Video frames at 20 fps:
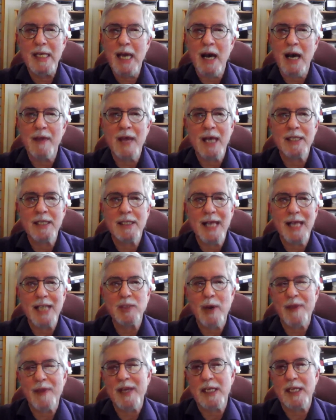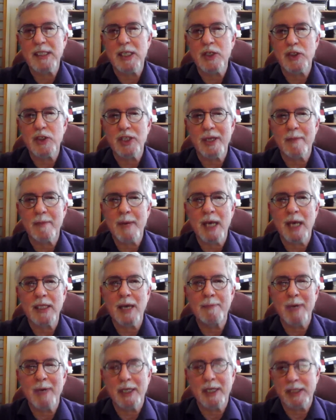yeah, that's what I think is interesting
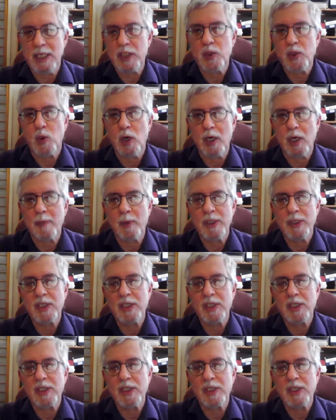about this work.